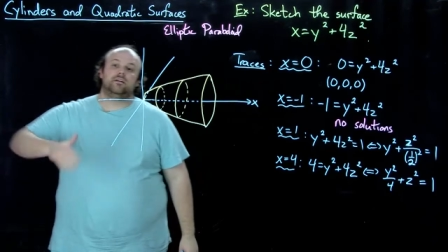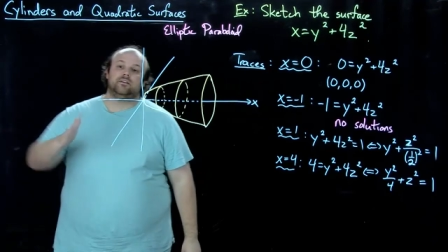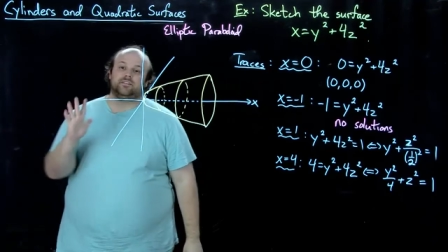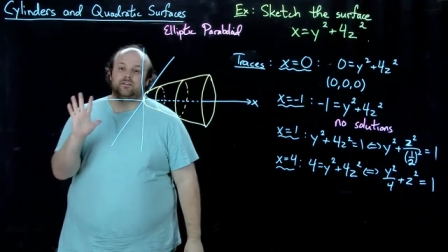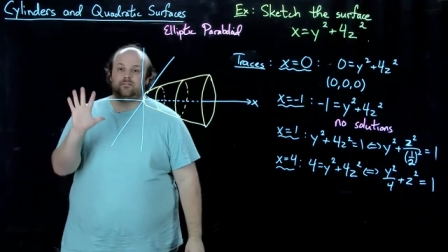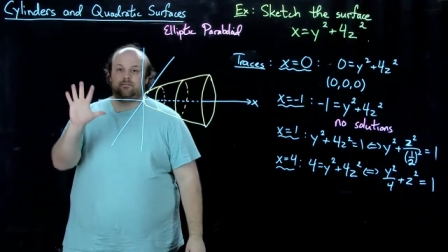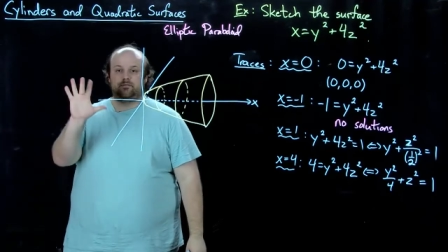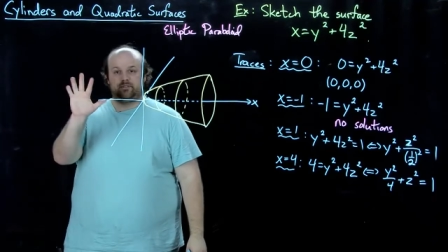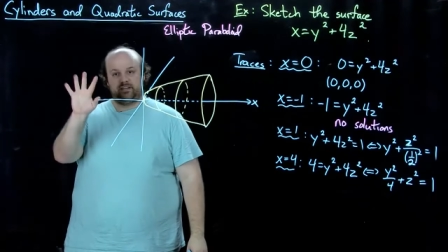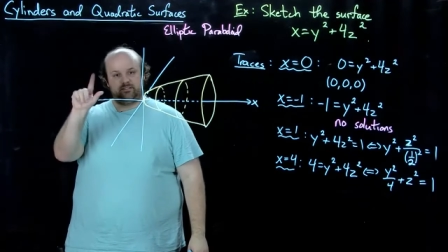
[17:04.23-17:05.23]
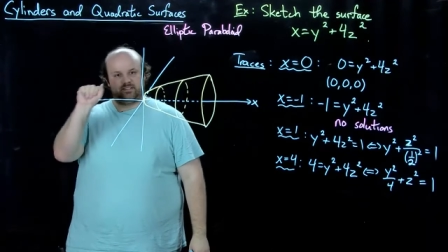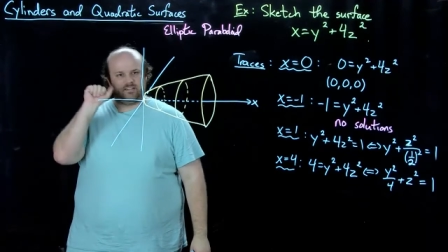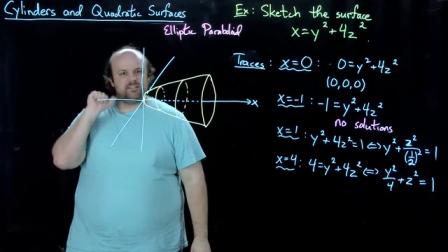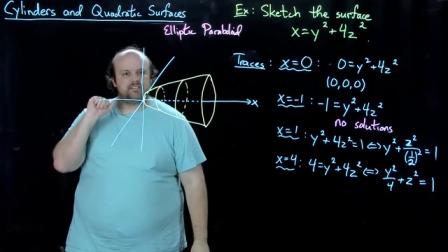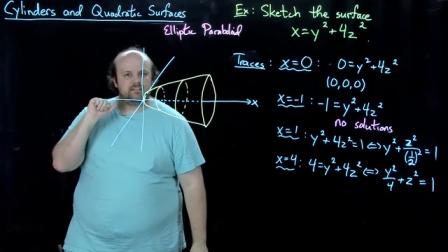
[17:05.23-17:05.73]
So if we use
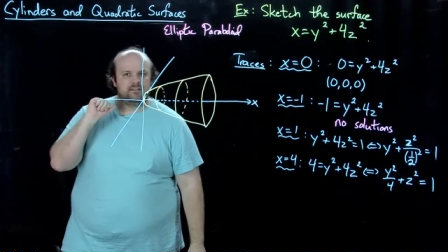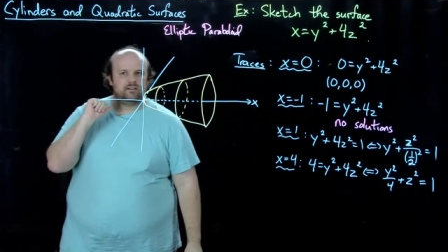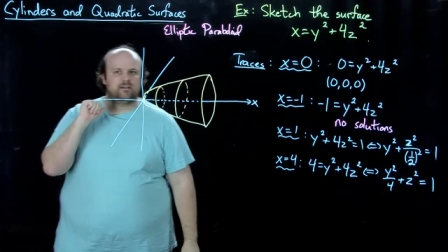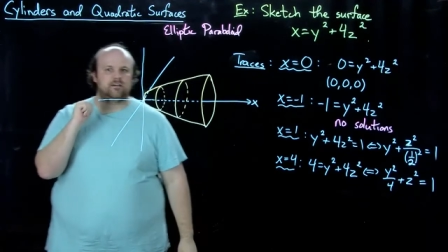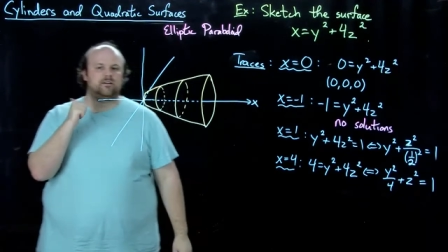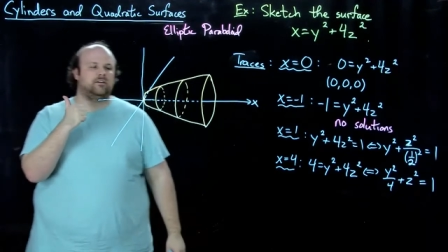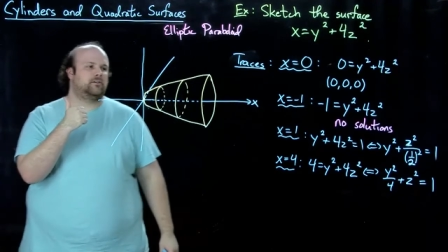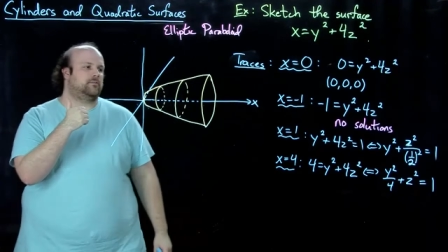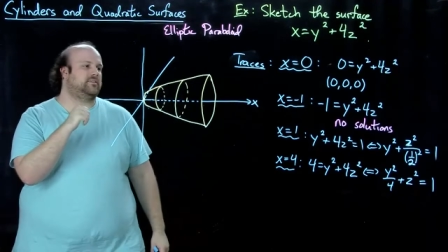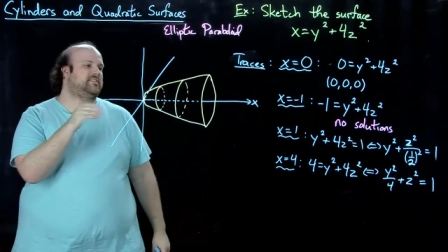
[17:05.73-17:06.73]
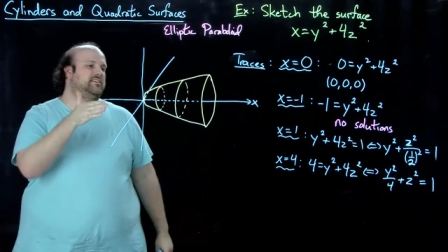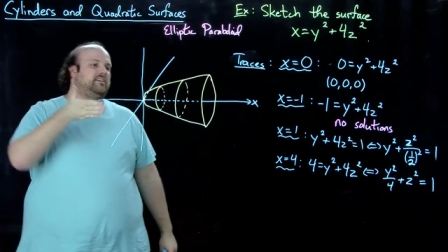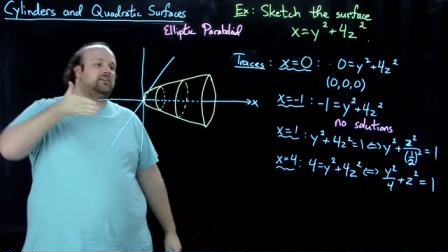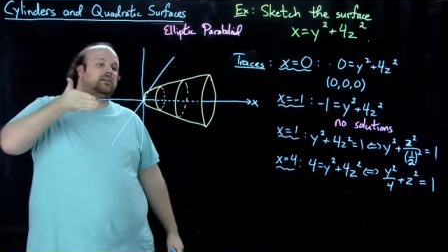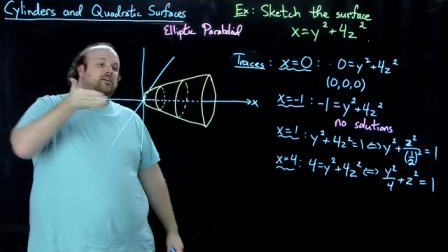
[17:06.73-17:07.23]
this, we
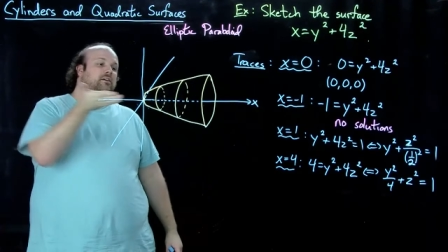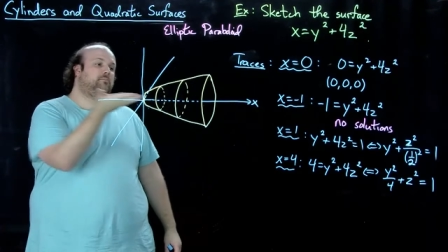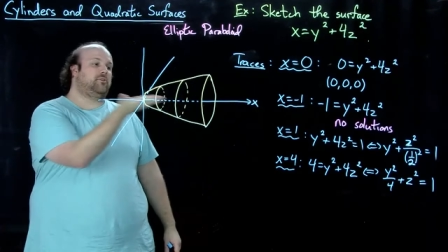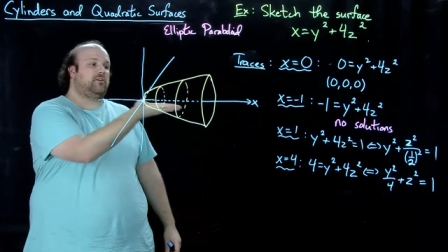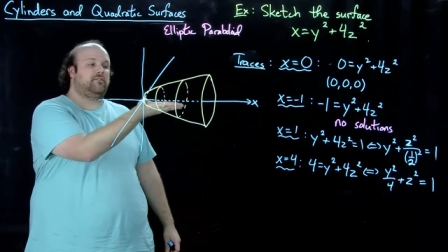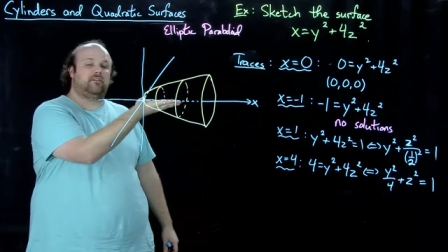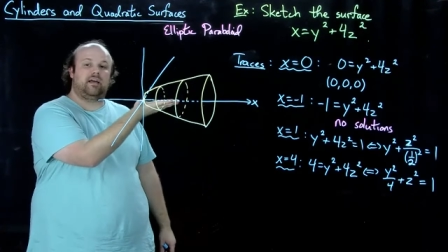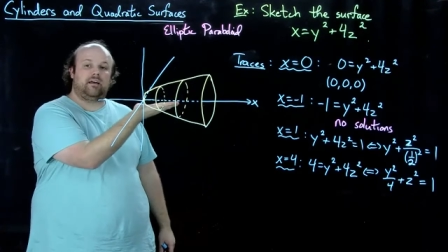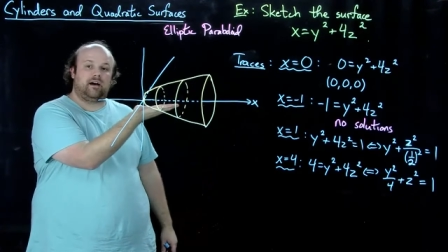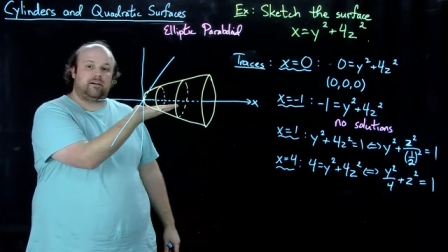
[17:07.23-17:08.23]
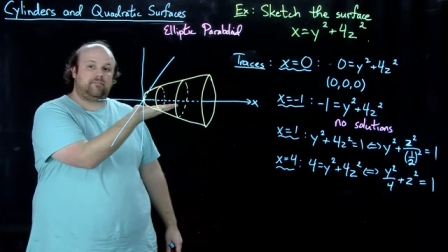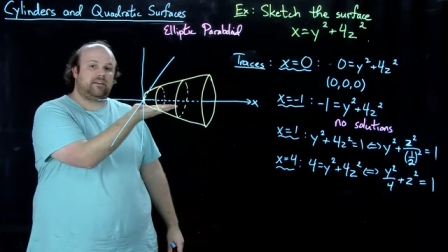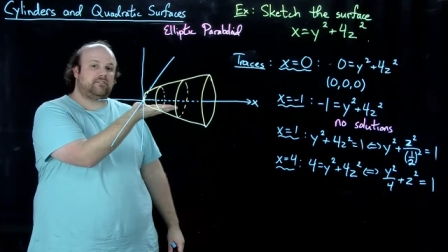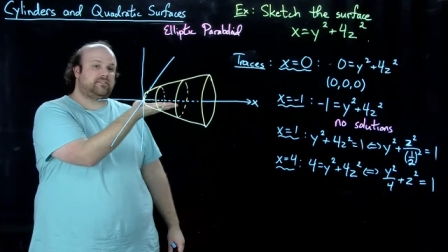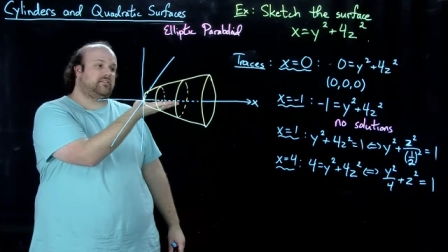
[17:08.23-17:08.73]
say put our uh,
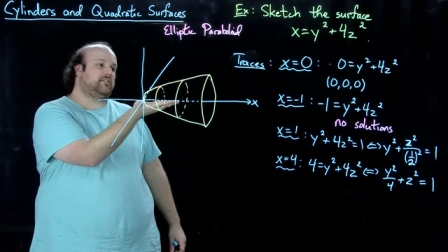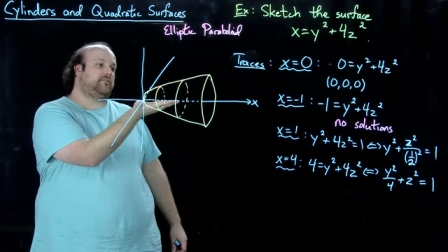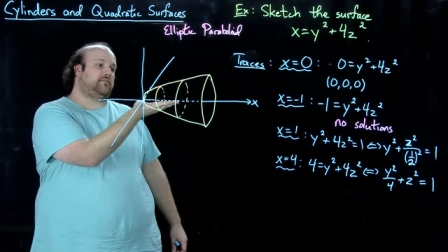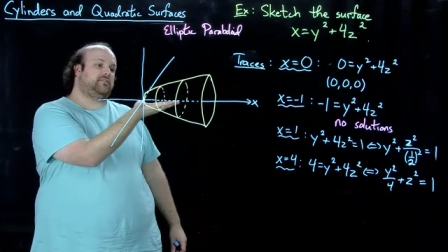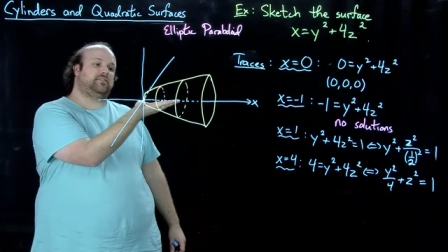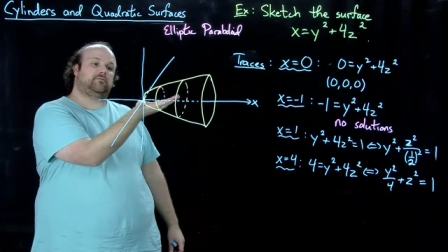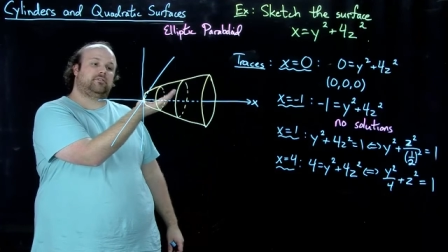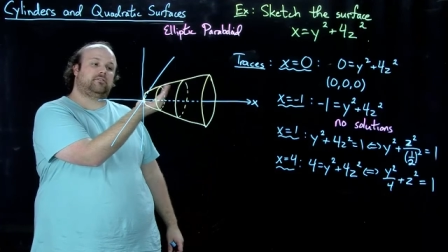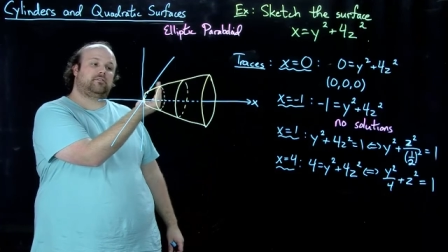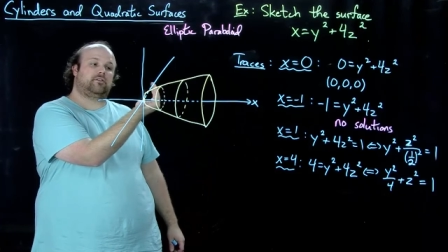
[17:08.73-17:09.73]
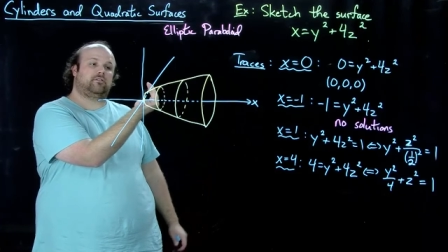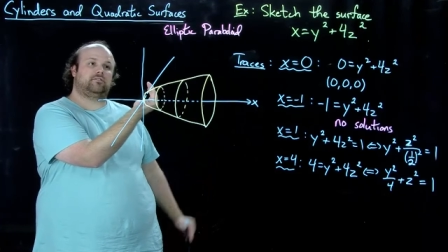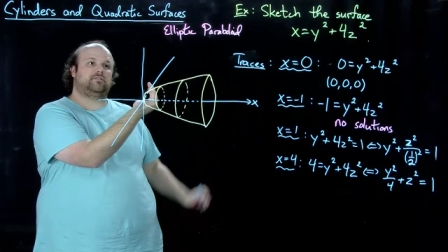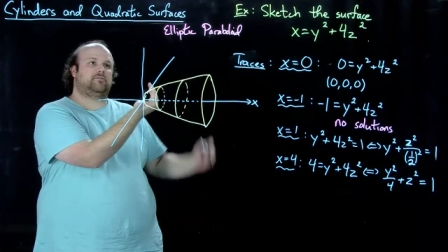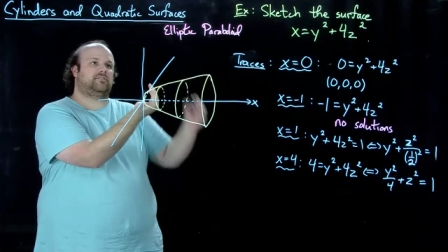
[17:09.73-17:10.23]
fingers along the first one, curl
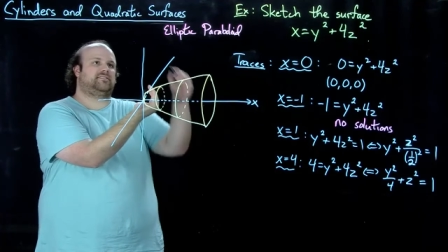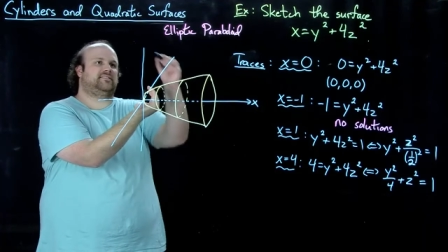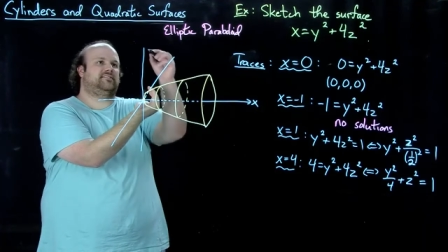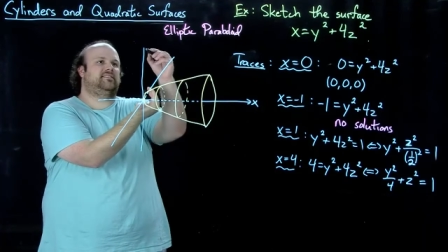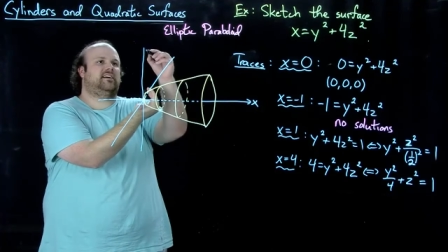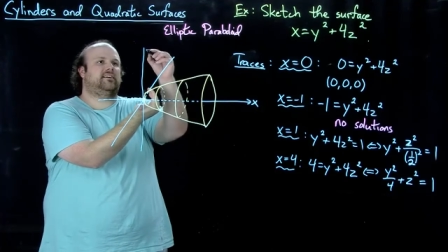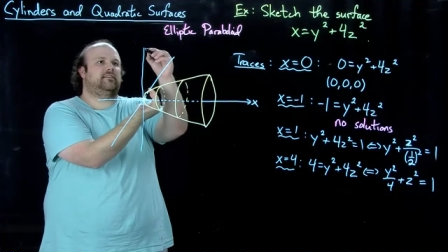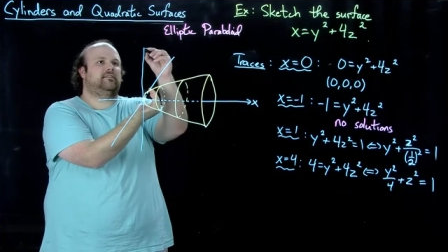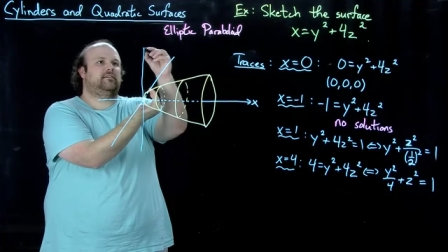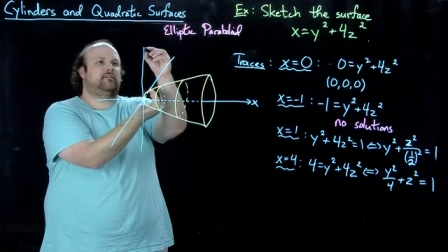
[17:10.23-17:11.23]
towards the second,